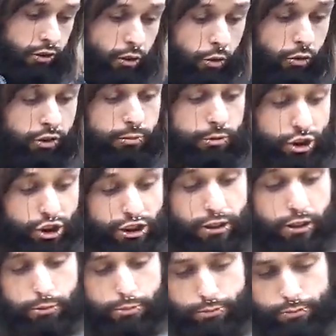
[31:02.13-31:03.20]
Load some
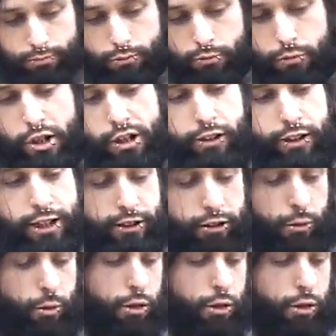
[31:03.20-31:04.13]
shit up. Well, I only got the